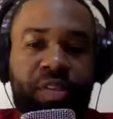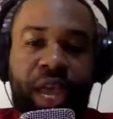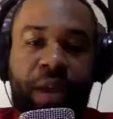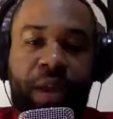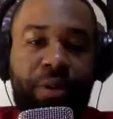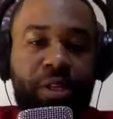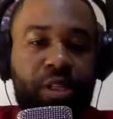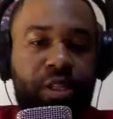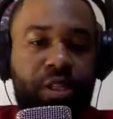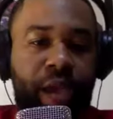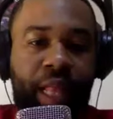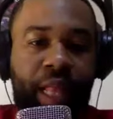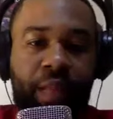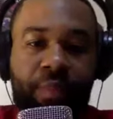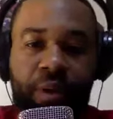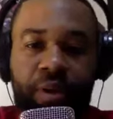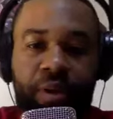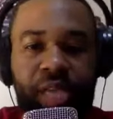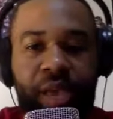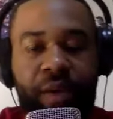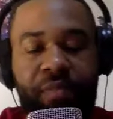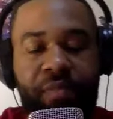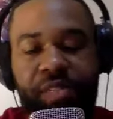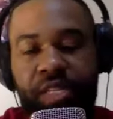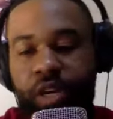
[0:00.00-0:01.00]
with, Tyrese
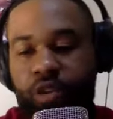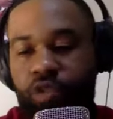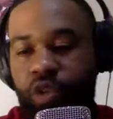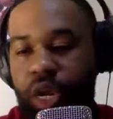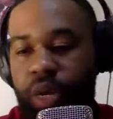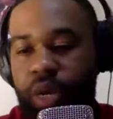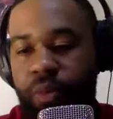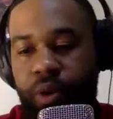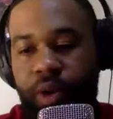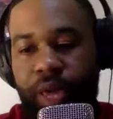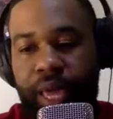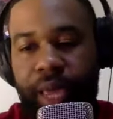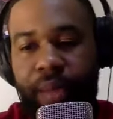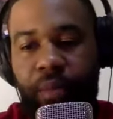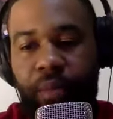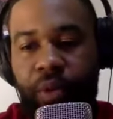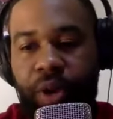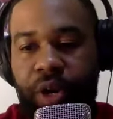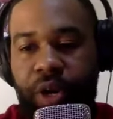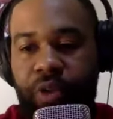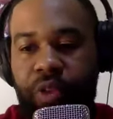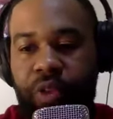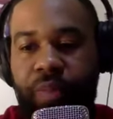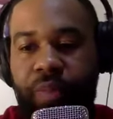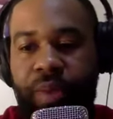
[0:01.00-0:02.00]
Haliburton's obviously incredible game
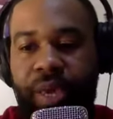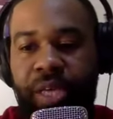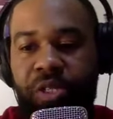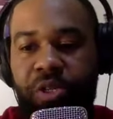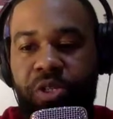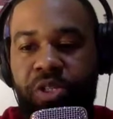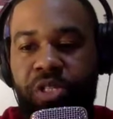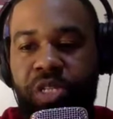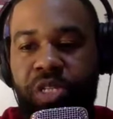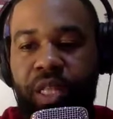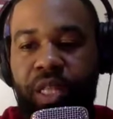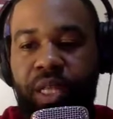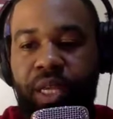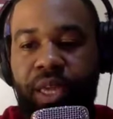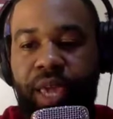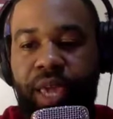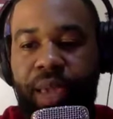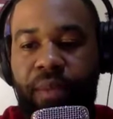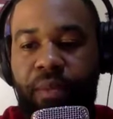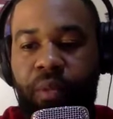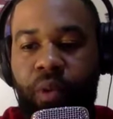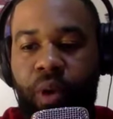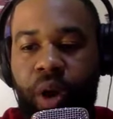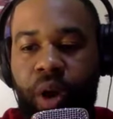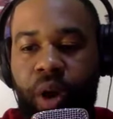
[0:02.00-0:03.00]
winner, and the Pacers stealing
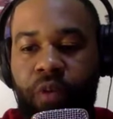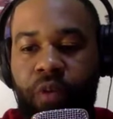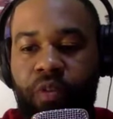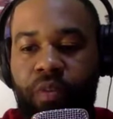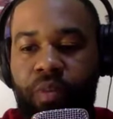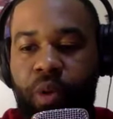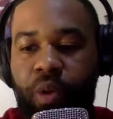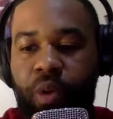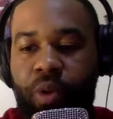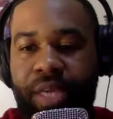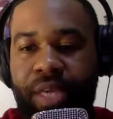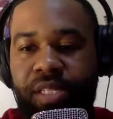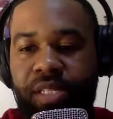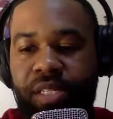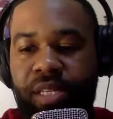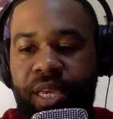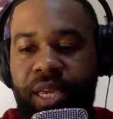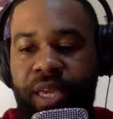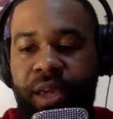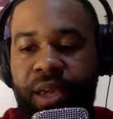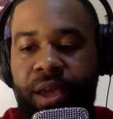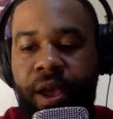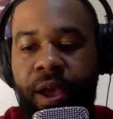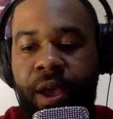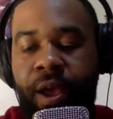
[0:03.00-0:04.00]
game one from
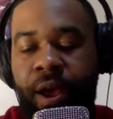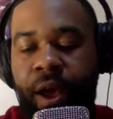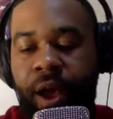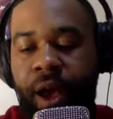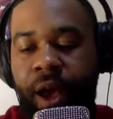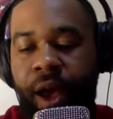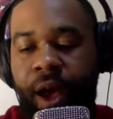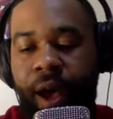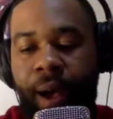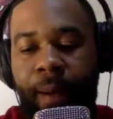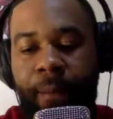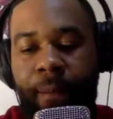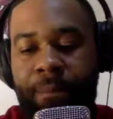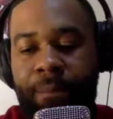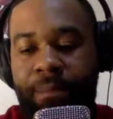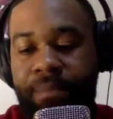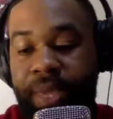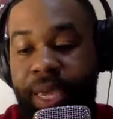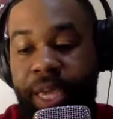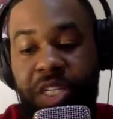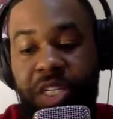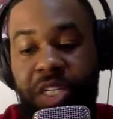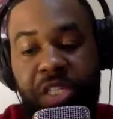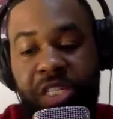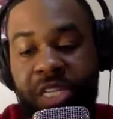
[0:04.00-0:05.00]
OKC.
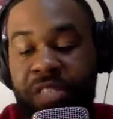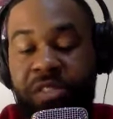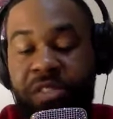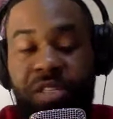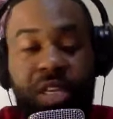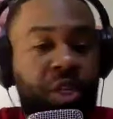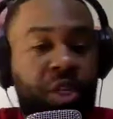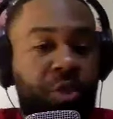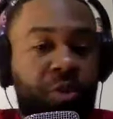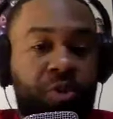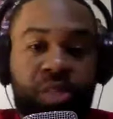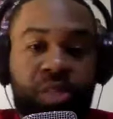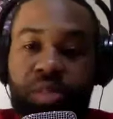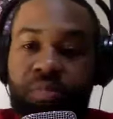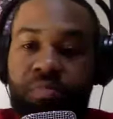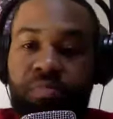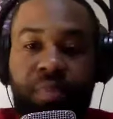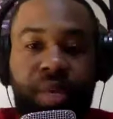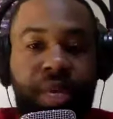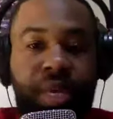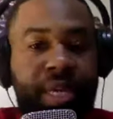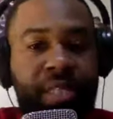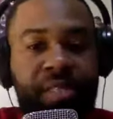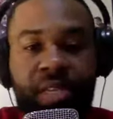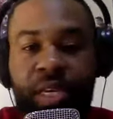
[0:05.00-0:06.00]
It just continues.
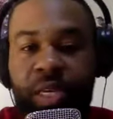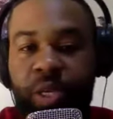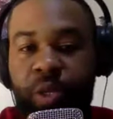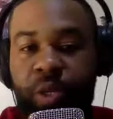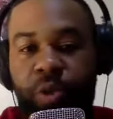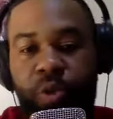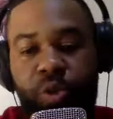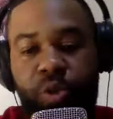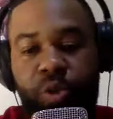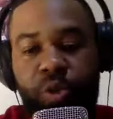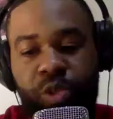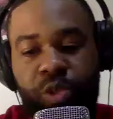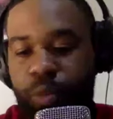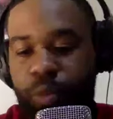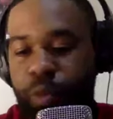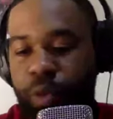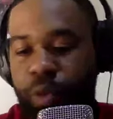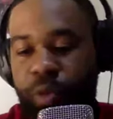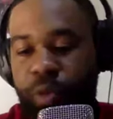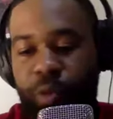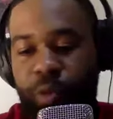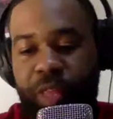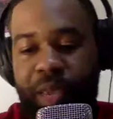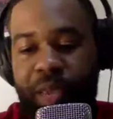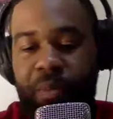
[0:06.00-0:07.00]
It continues
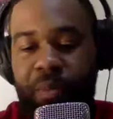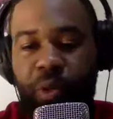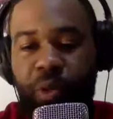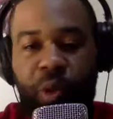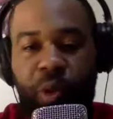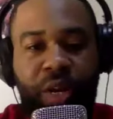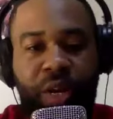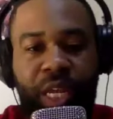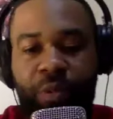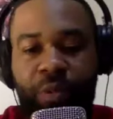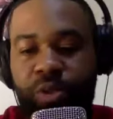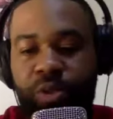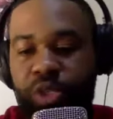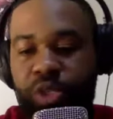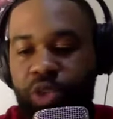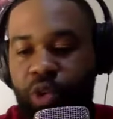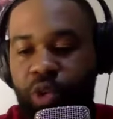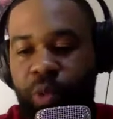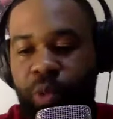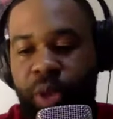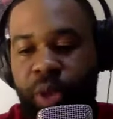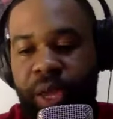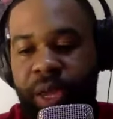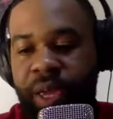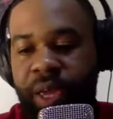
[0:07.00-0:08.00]
with him doing what he was
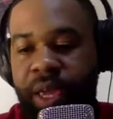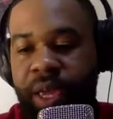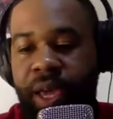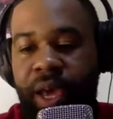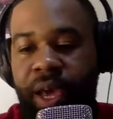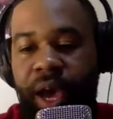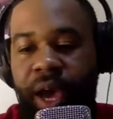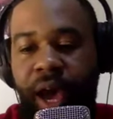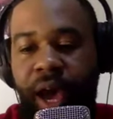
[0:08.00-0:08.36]
doing.